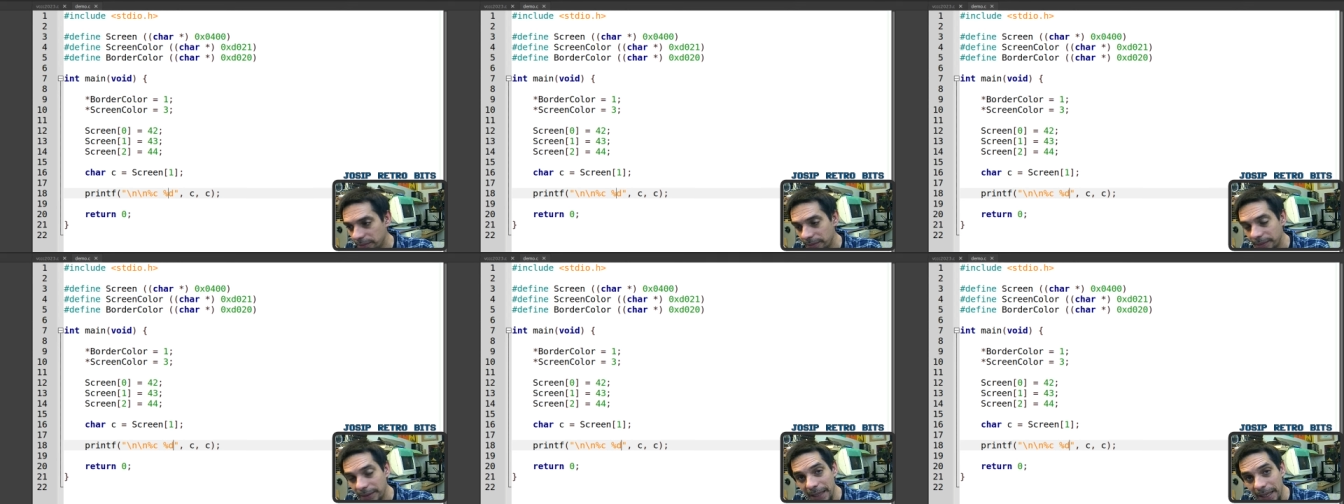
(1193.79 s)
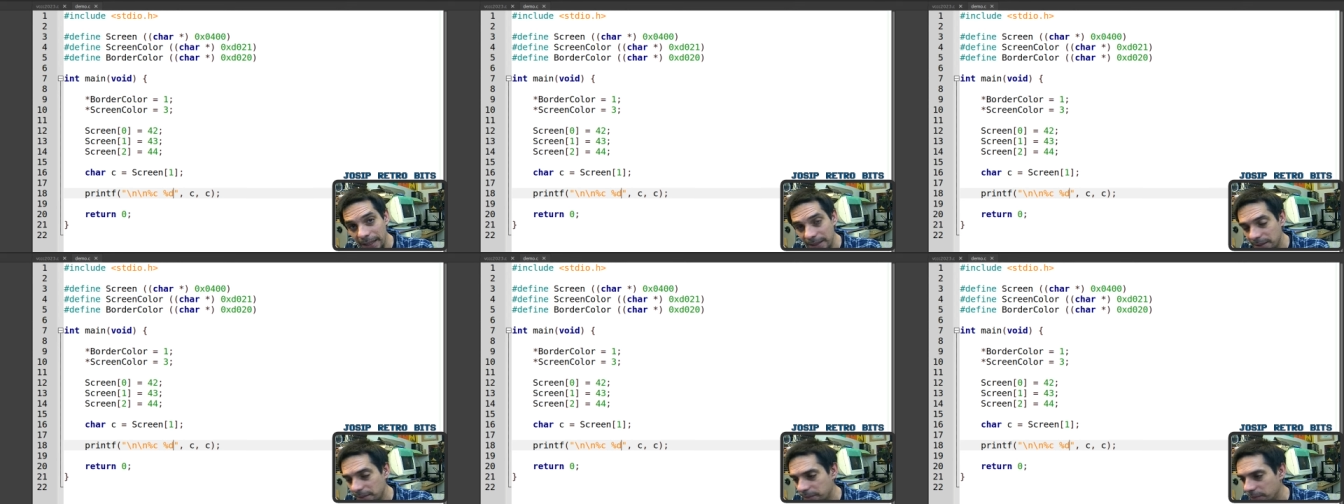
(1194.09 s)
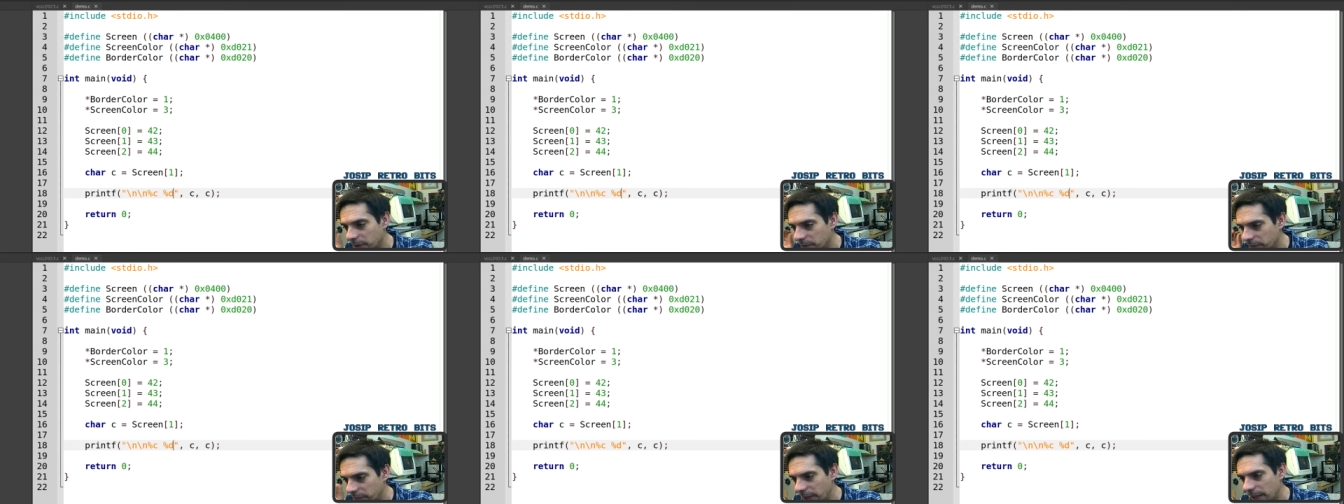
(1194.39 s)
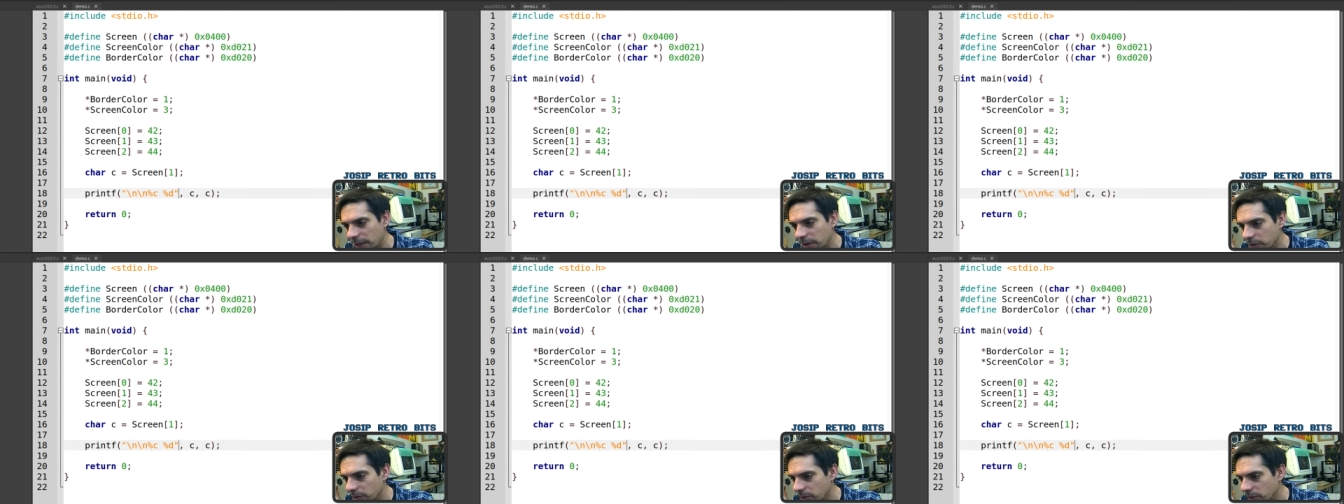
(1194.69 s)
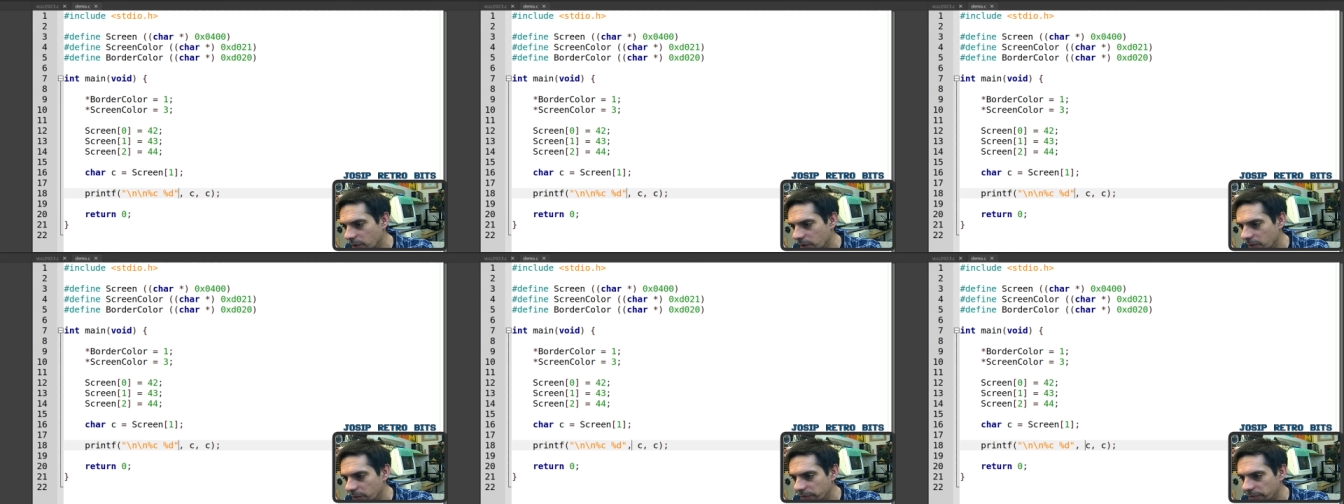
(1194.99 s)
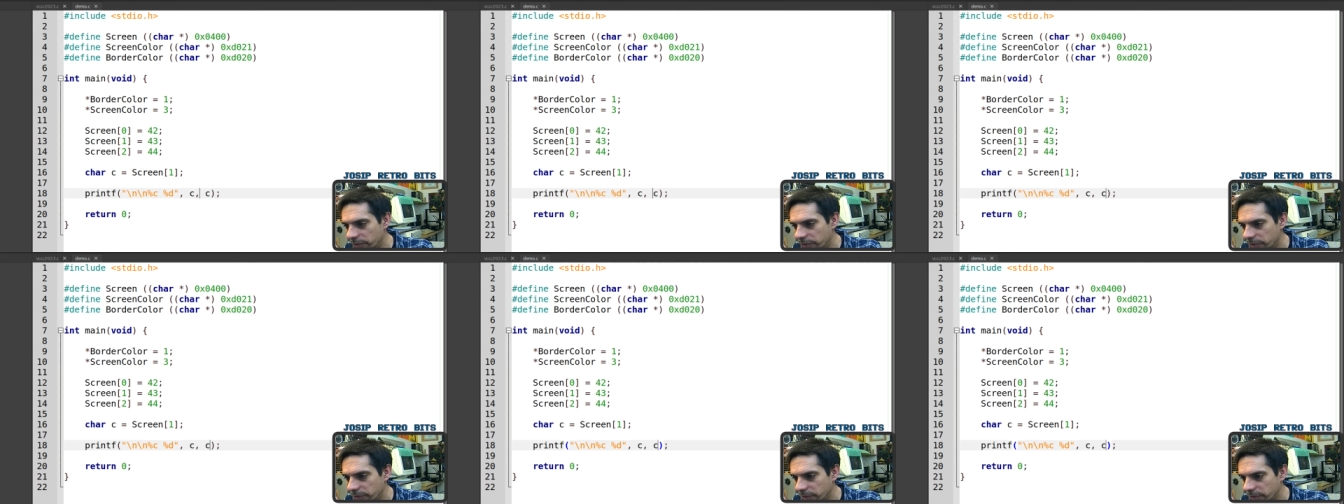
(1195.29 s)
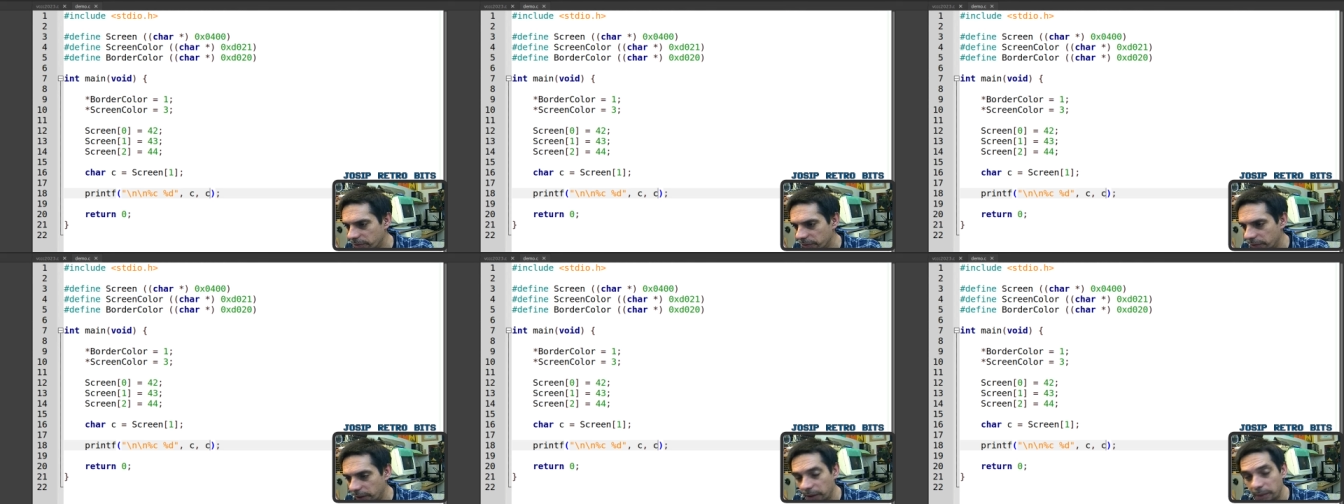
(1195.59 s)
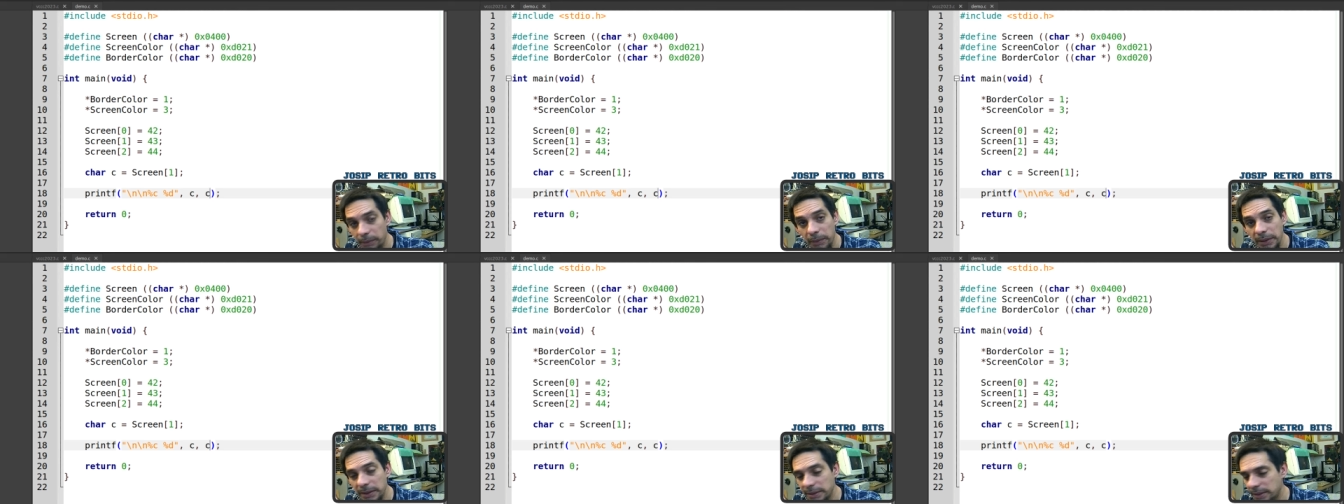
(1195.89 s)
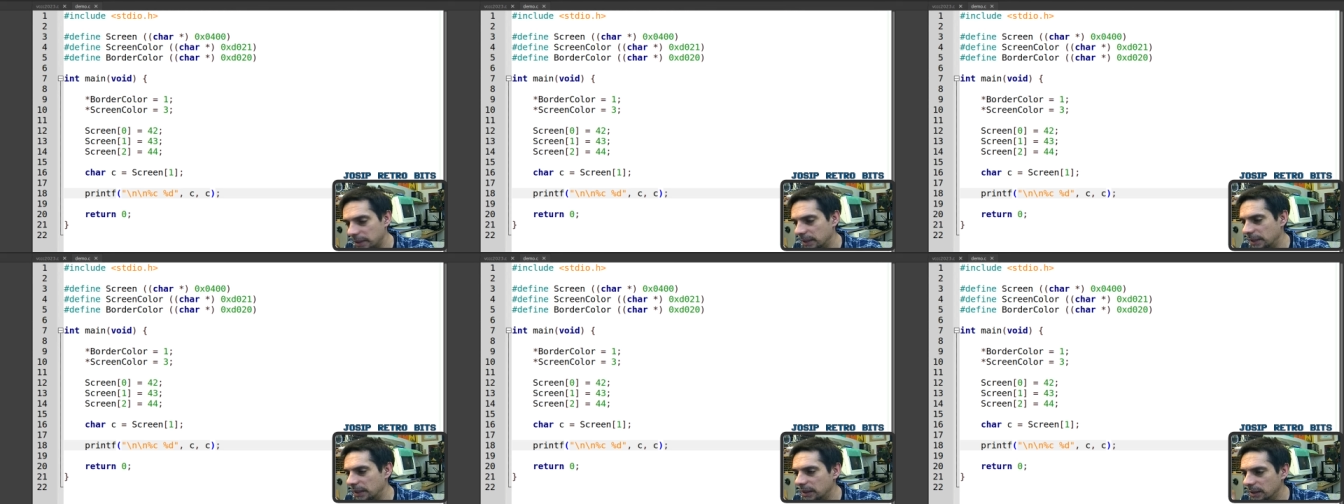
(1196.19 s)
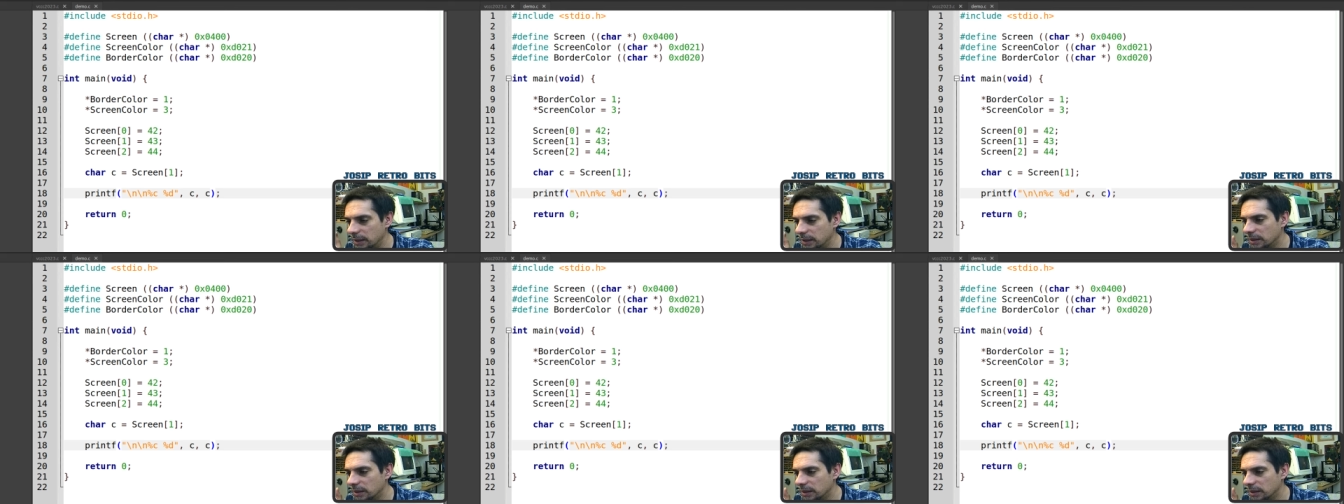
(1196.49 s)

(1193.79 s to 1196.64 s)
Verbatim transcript: decimal value of variable c.